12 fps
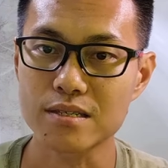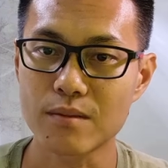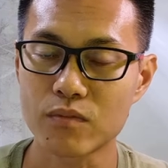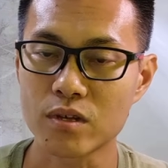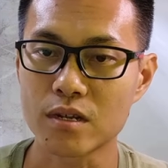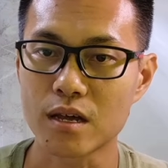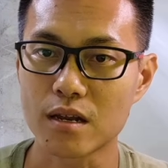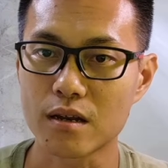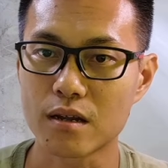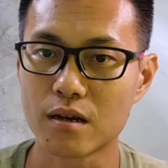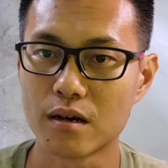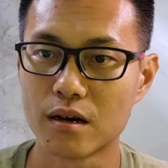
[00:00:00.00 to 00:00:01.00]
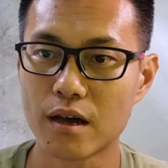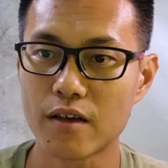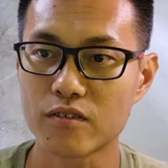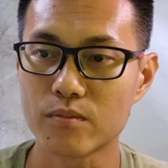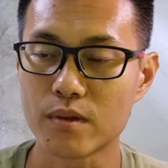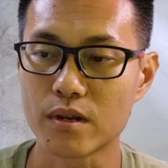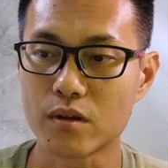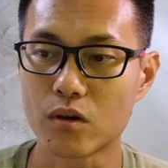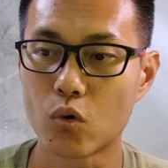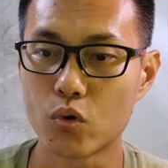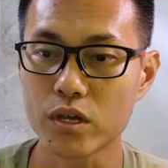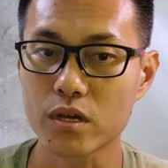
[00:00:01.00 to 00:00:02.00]
something that has been
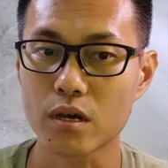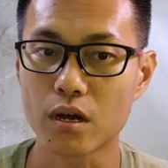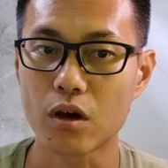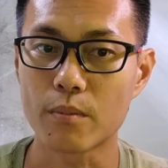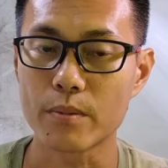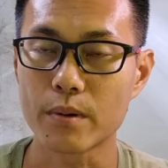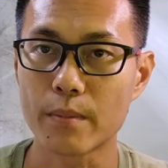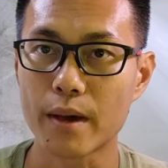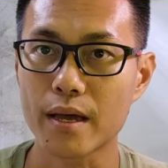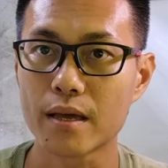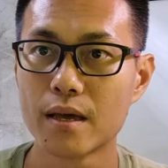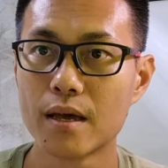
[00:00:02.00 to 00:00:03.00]
holding a lot of people back.